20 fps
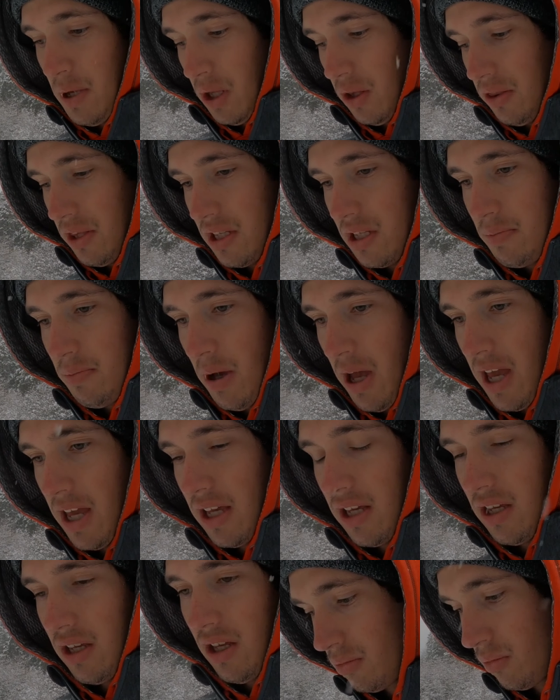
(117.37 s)
built this
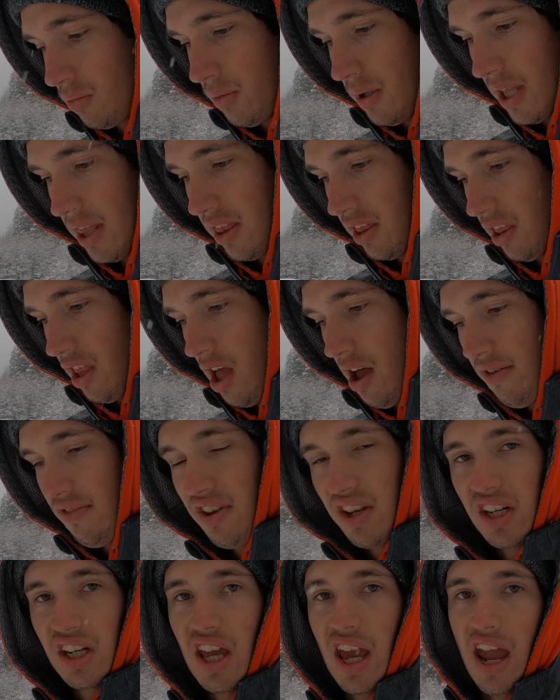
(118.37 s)
bike with love
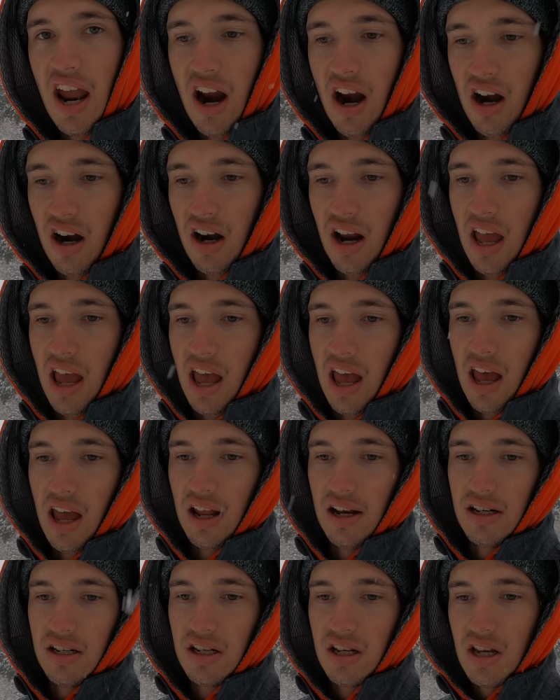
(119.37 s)
and care,
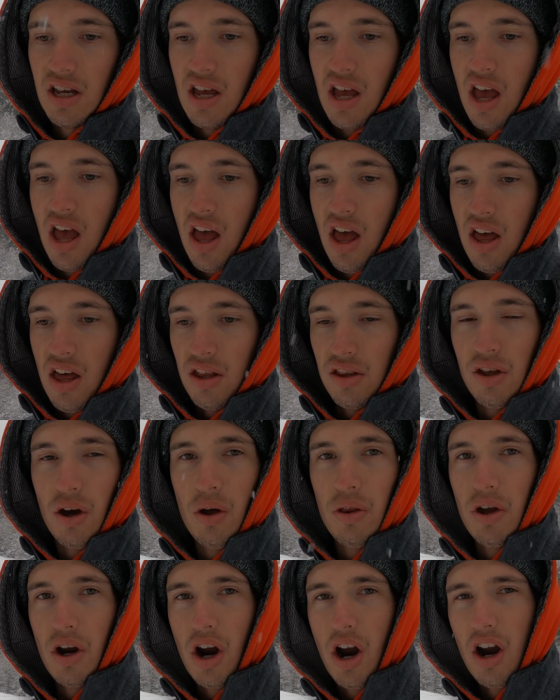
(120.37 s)
and
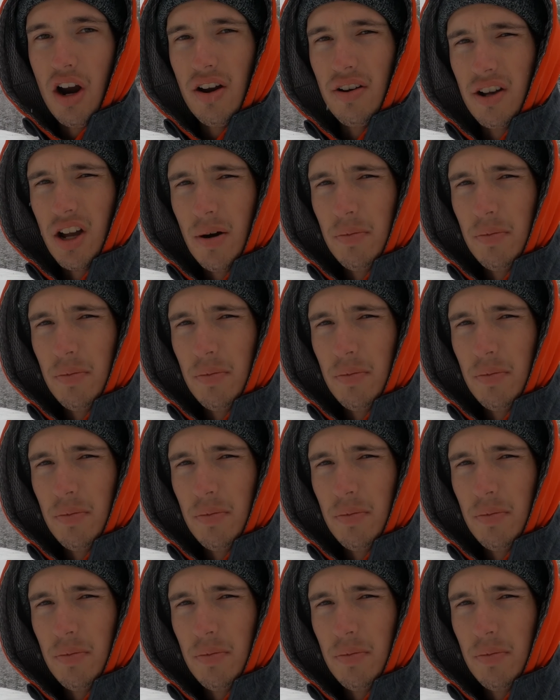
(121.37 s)
though there are a